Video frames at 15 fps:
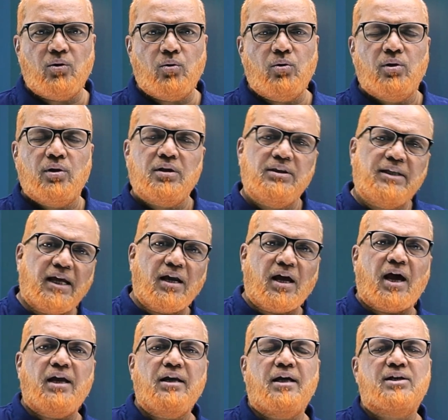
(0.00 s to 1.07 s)
you. Then
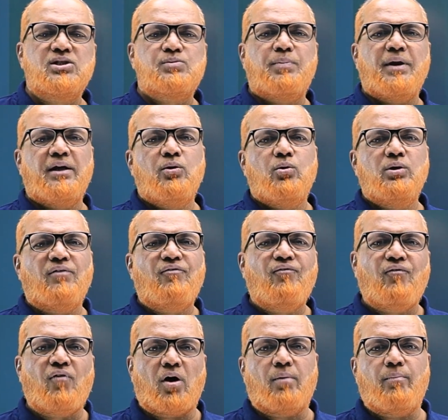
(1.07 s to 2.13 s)
I'll explain you the
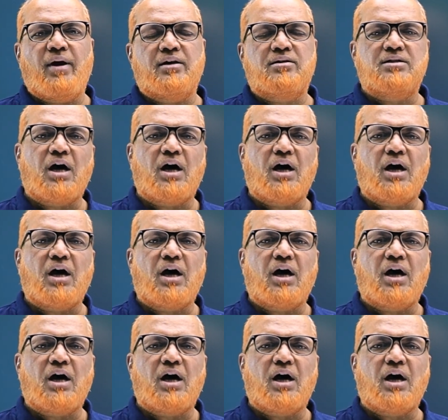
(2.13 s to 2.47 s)
format,